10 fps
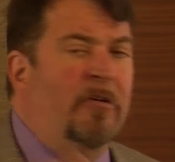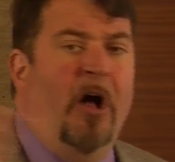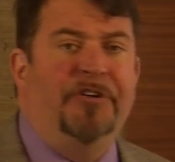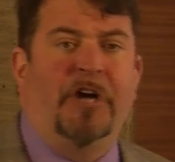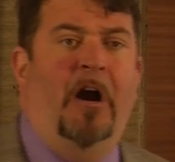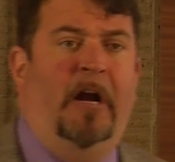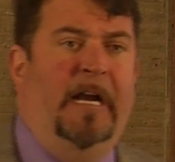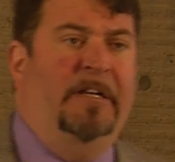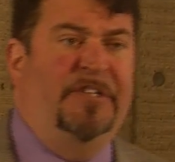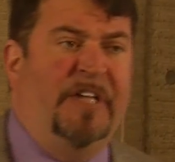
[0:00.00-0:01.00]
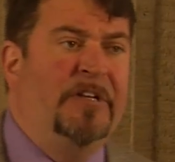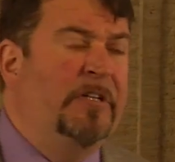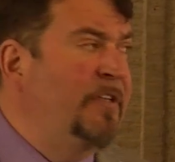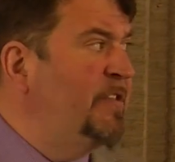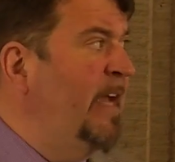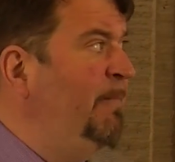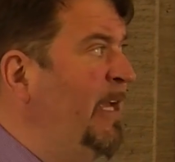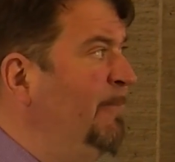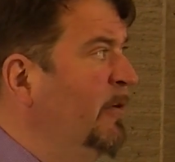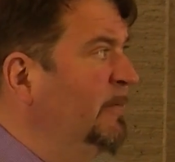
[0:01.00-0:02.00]
They're all targeted at essentially the same
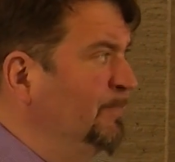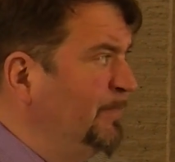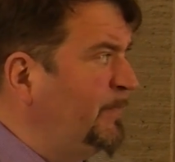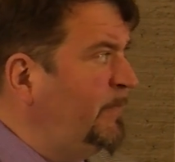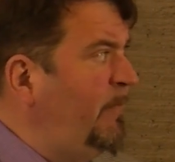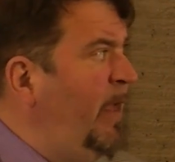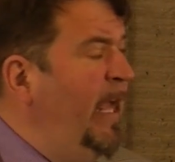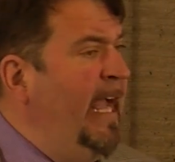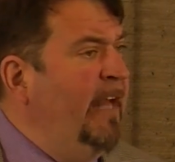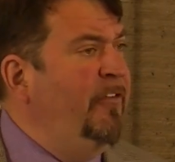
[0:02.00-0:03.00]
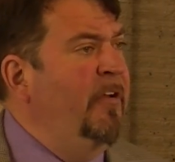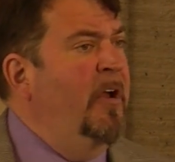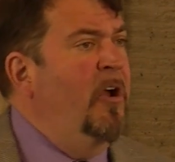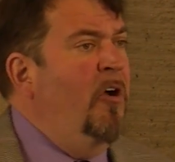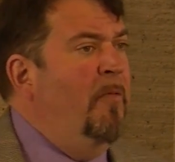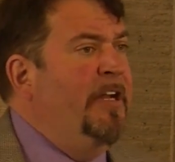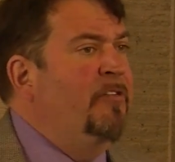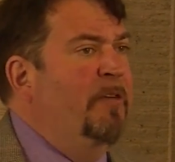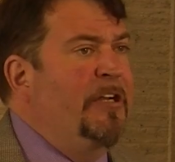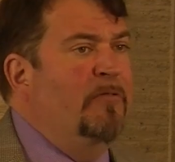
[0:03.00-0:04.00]
people. And when
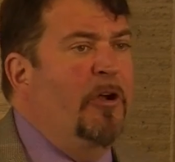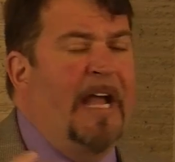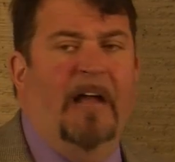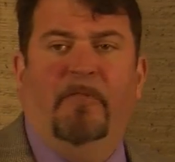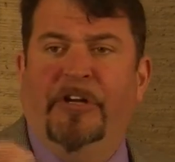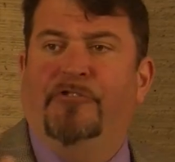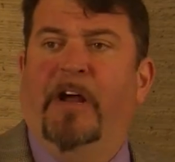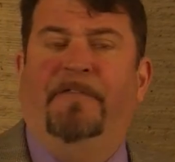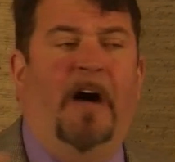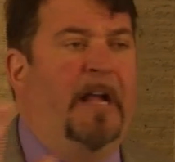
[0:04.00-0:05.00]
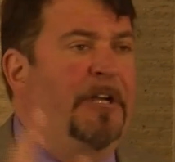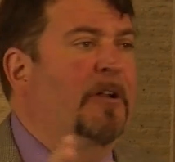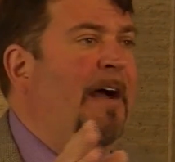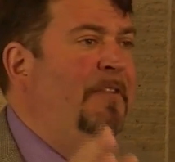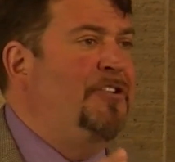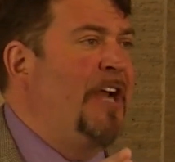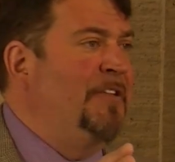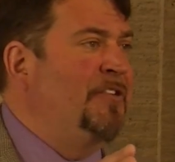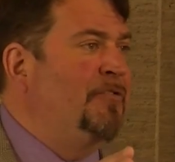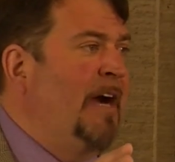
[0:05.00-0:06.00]
you drink vodka, and you'll have the
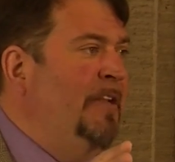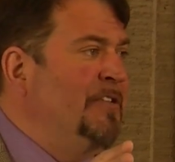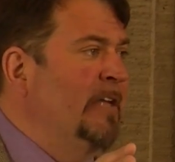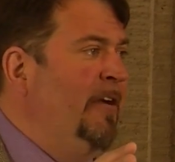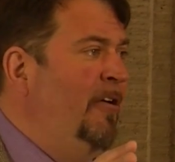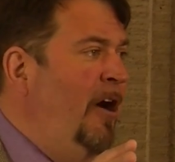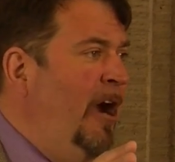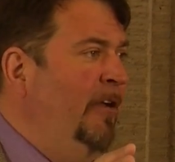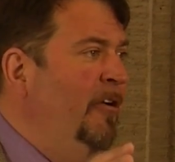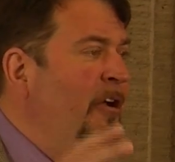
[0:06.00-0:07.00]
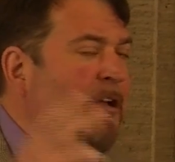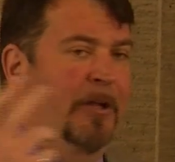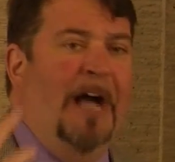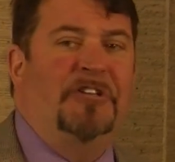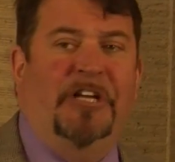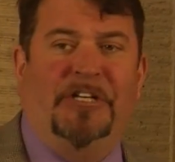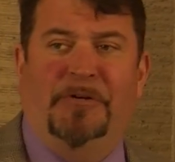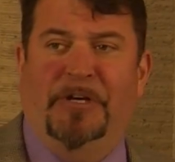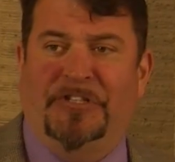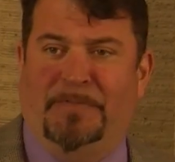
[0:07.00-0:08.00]
chance to try this later on, you'll actually get
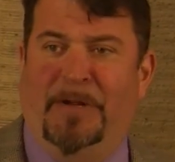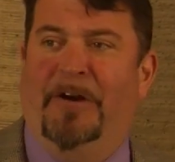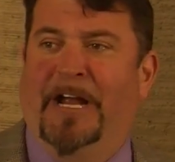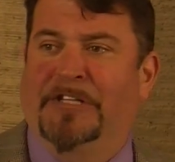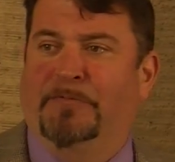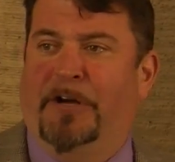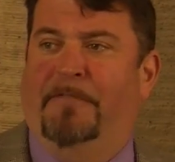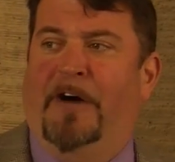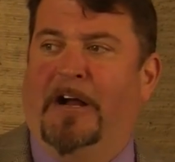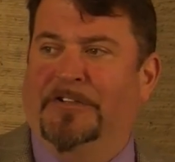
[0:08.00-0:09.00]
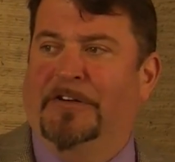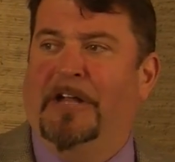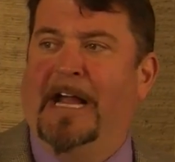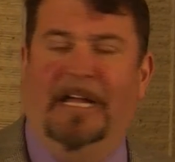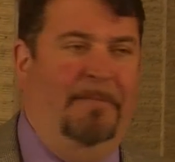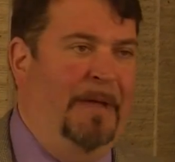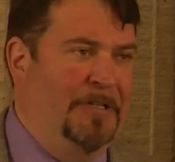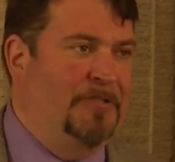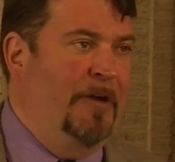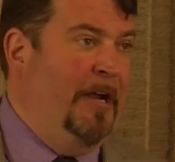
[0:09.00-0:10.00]
to experience what our vodkas are like in a
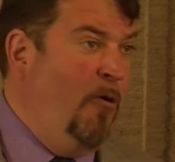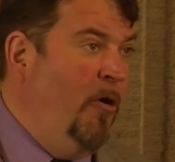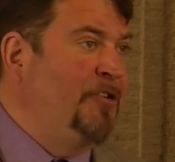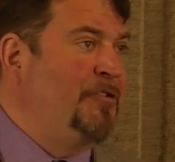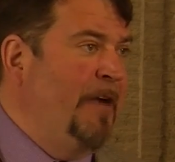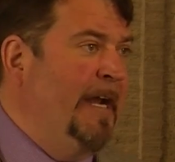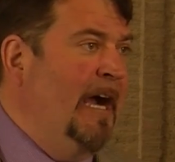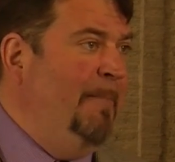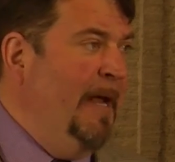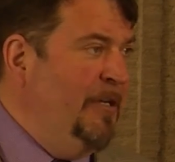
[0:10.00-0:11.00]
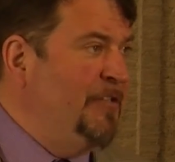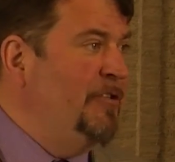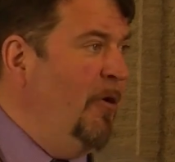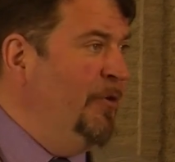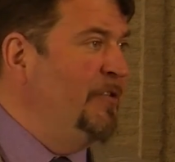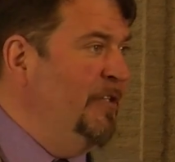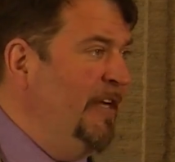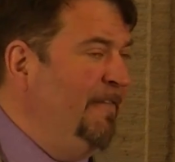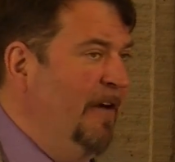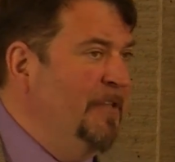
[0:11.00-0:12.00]
mixed drink or straight up and just notice the
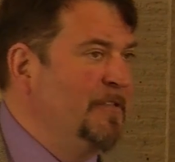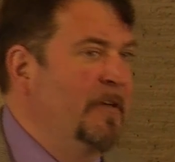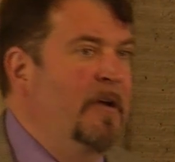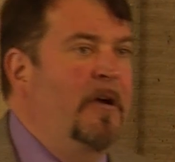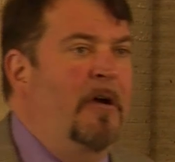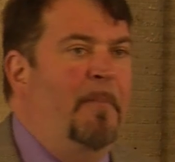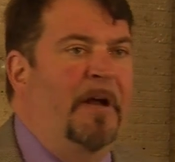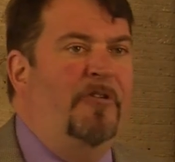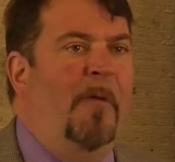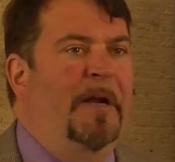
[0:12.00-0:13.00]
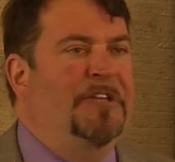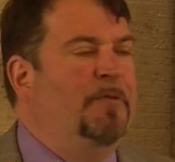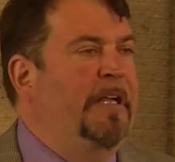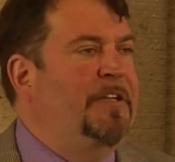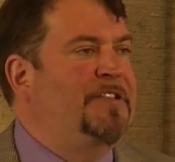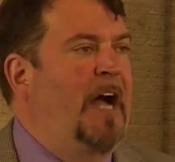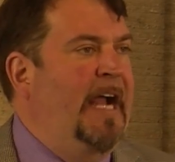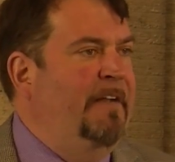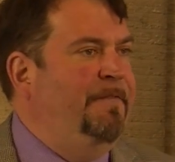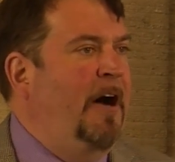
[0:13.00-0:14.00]
difference. But nobody's really
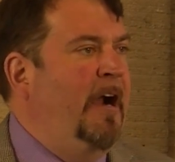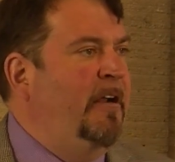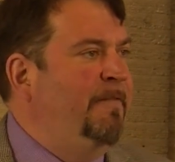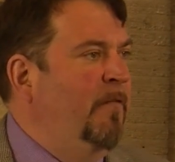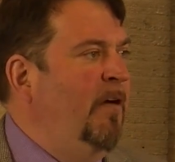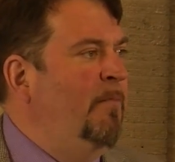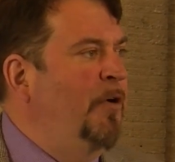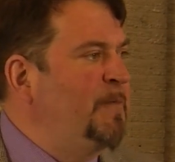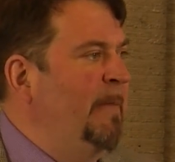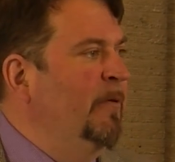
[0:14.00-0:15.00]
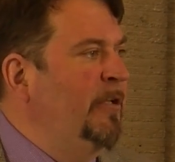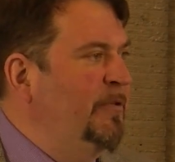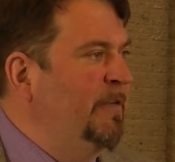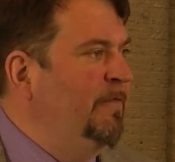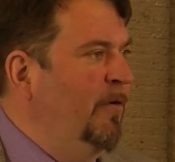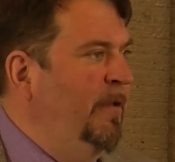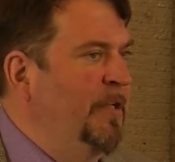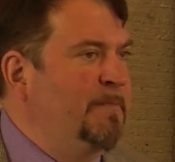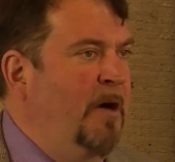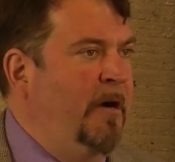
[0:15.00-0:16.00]
designed a vodka for what most people use it for in
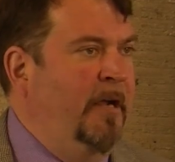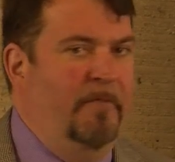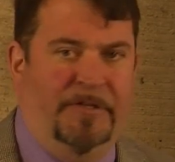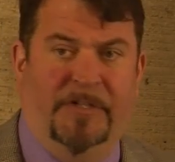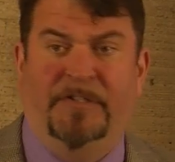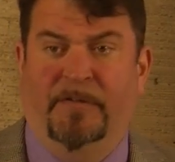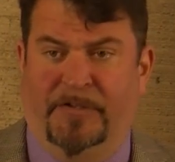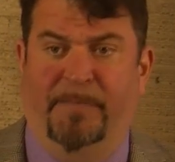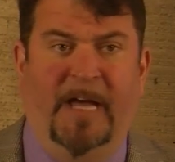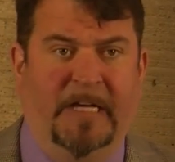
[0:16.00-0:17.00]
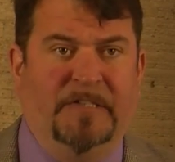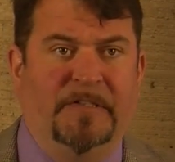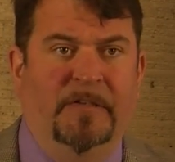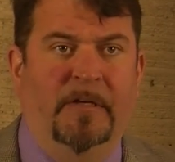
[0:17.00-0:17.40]
this market, which is to mix.